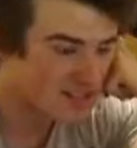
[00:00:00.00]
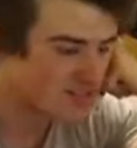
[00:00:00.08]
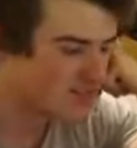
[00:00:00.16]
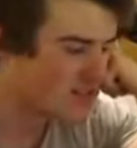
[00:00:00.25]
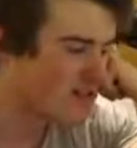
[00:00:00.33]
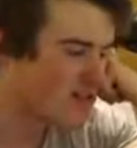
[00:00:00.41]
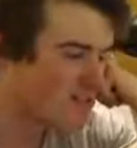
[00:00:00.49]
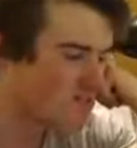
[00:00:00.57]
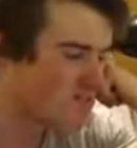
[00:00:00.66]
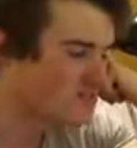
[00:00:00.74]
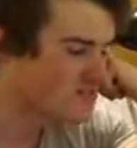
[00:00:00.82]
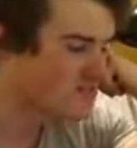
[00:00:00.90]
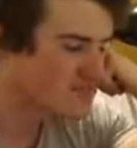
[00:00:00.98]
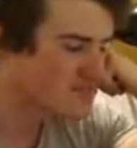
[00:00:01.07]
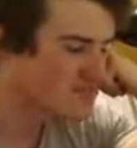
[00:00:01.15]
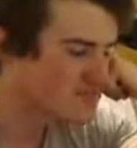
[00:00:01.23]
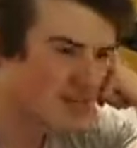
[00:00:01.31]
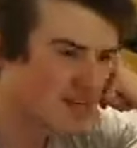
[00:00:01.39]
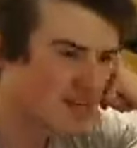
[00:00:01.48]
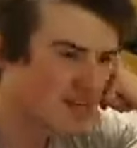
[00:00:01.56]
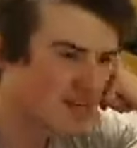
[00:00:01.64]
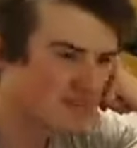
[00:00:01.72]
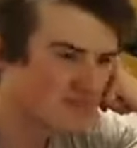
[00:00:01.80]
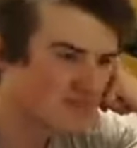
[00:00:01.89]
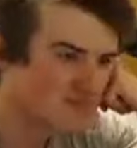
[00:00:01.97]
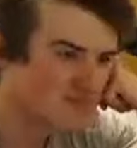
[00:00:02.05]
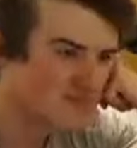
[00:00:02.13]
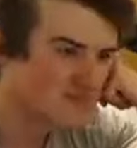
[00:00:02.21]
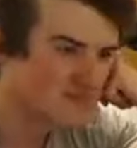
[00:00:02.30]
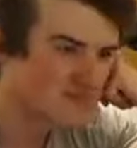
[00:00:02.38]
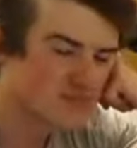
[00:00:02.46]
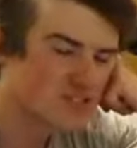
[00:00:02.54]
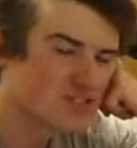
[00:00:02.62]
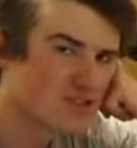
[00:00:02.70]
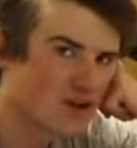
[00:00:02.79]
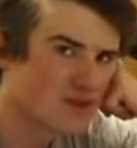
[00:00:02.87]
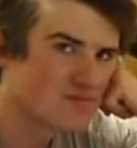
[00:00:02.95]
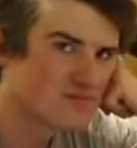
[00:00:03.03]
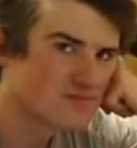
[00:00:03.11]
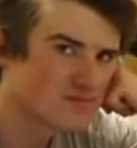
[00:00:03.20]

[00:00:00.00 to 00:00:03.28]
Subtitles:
So yeah, let's go.